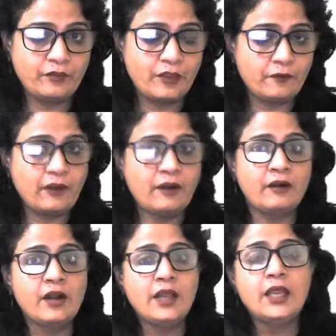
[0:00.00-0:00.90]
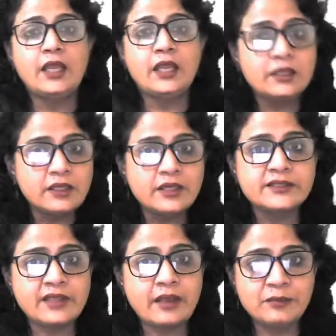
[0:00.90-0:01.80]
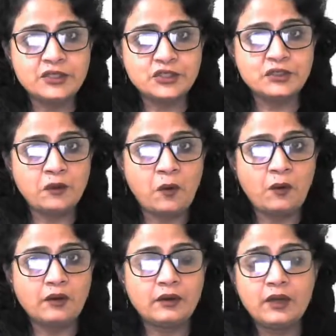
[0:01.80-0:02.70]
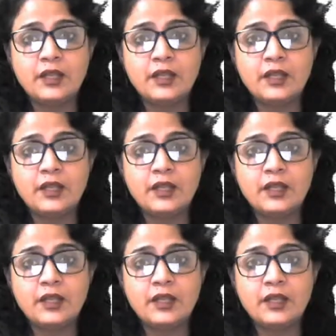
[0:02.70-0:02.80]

Now here, in the examination hall,